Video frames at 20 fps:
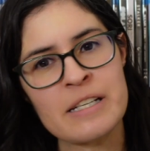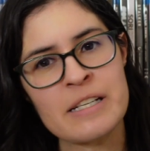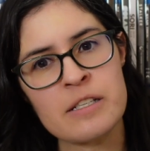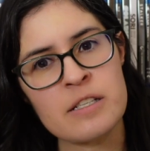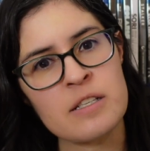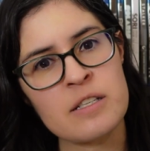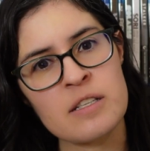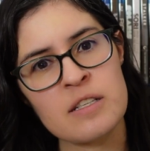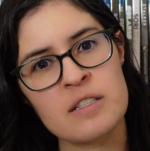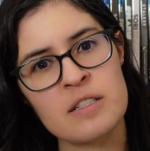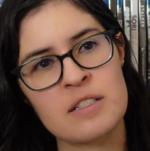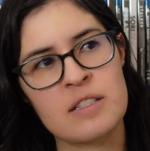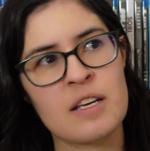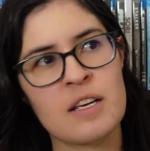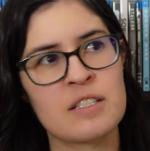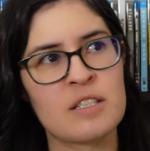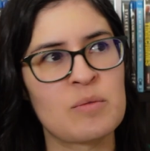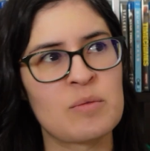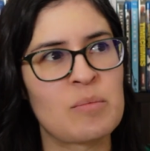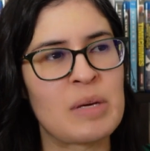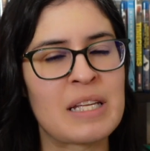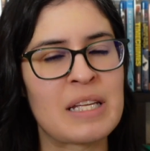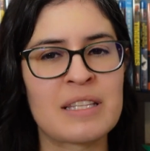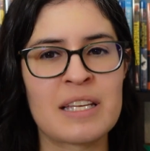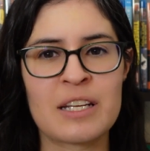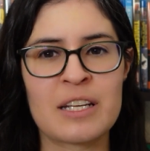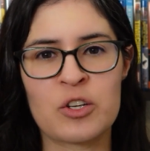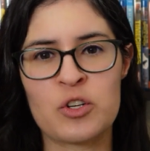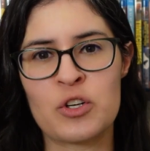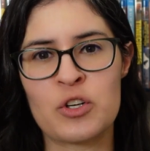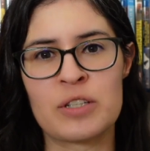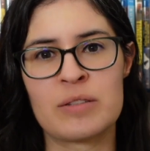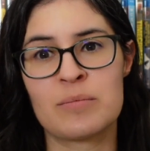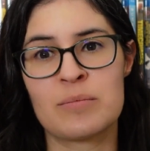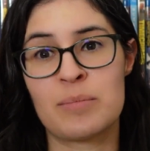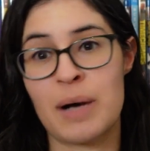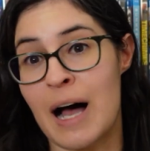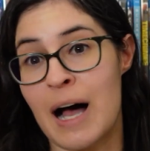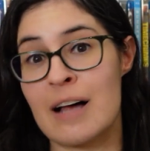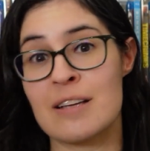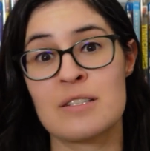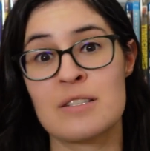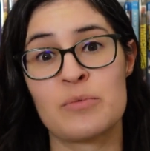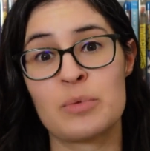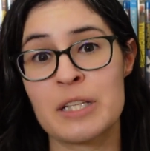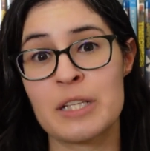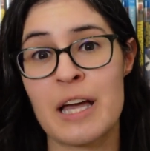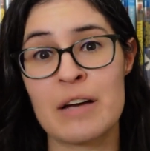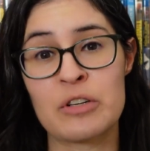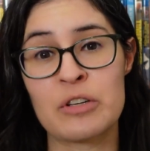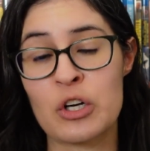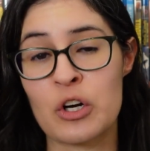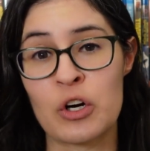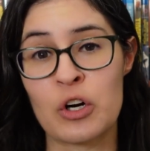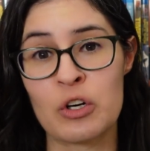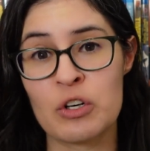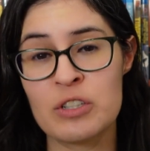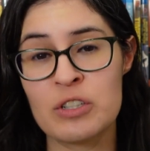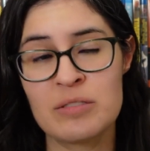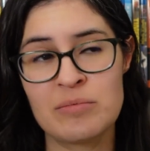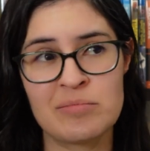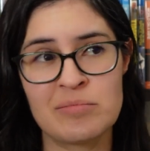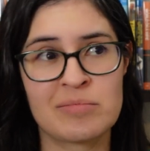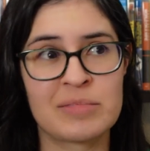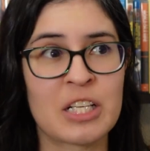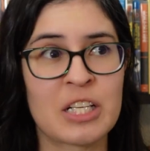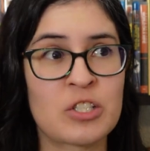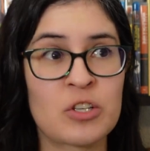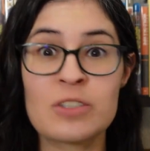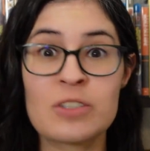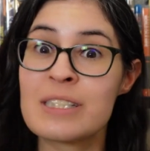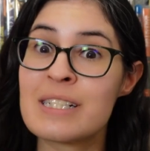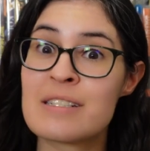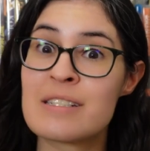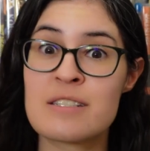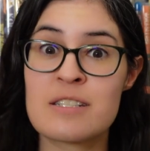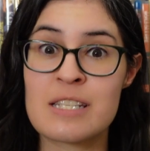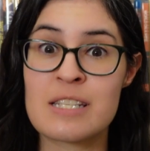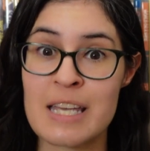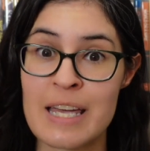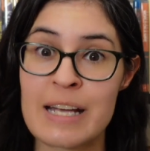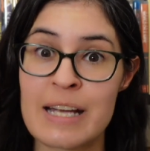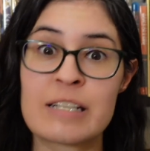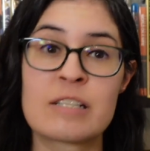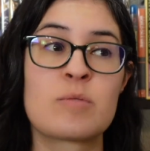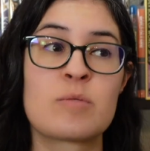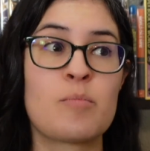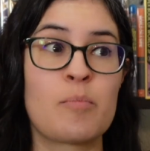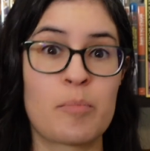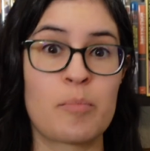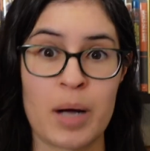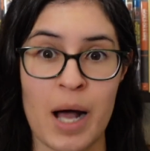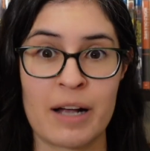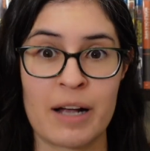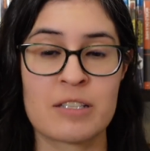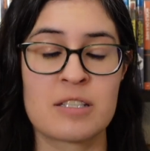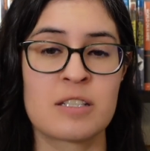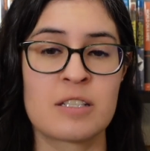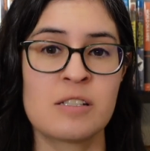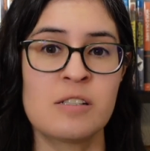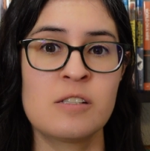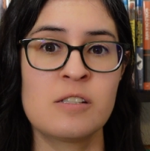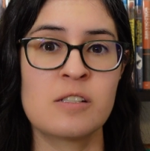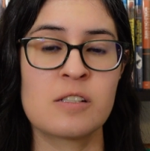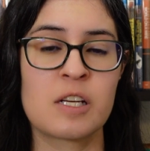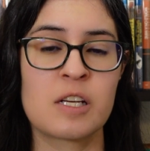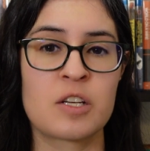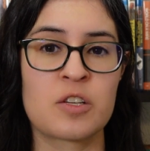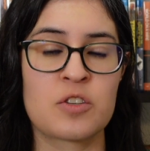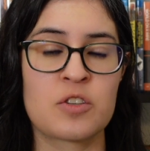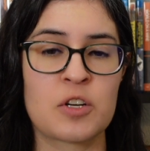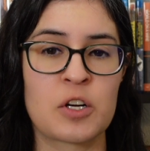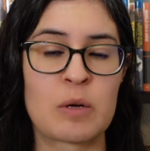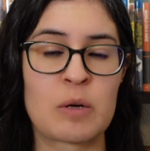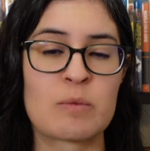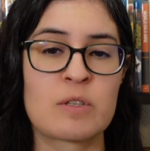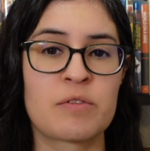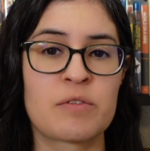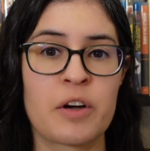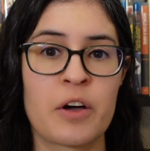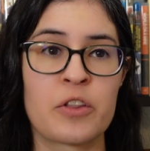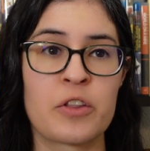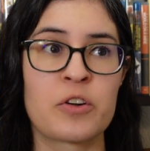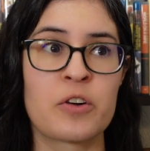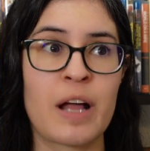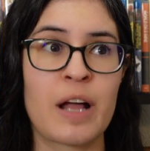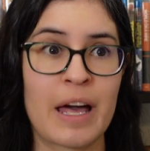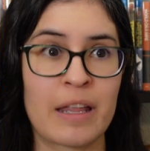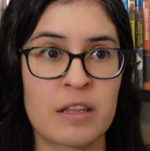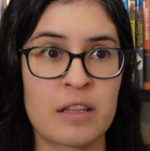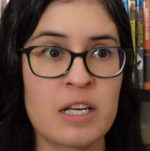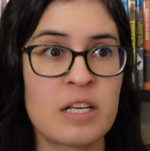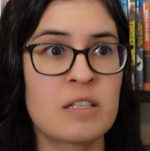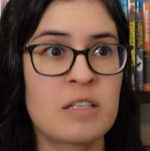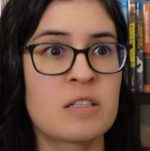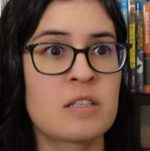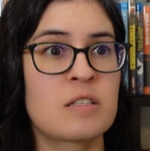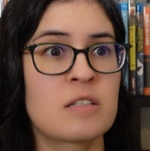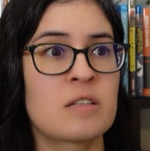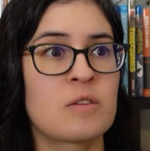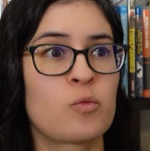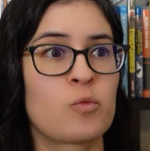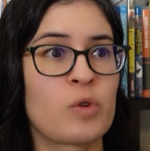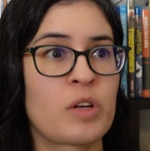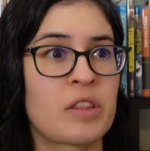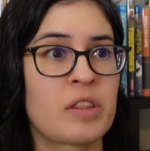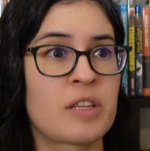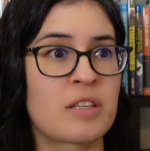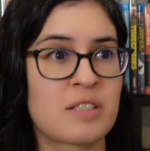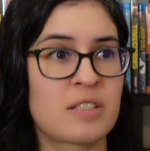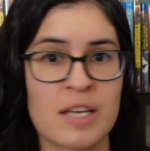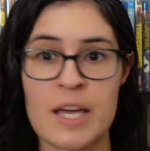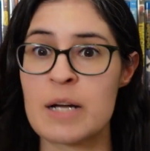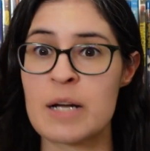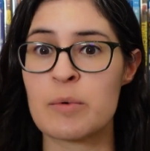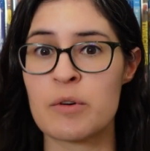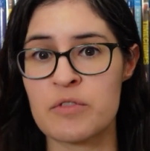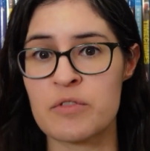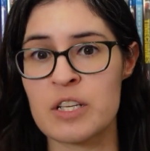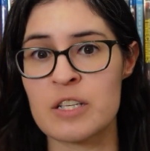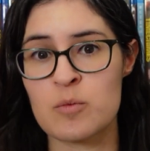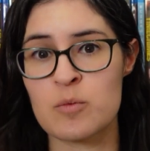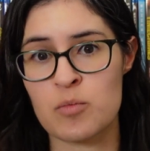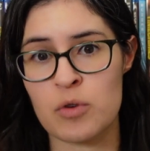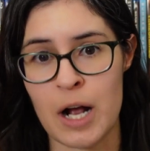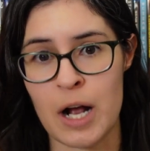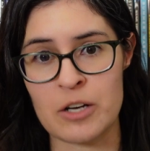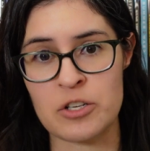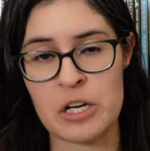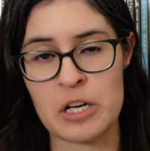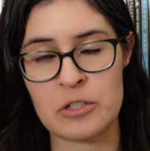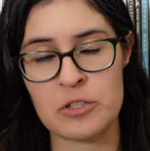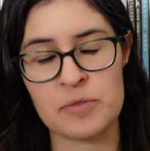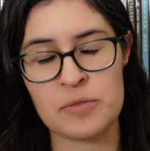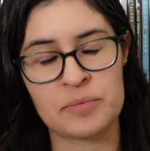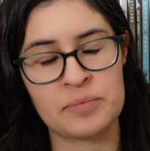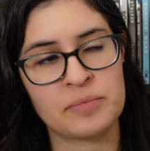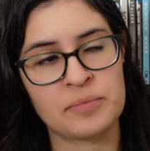it doesn't mean that it couldn't possibly have occurred. They certainly ticked boxes in terms of other ethics with the setup of this project.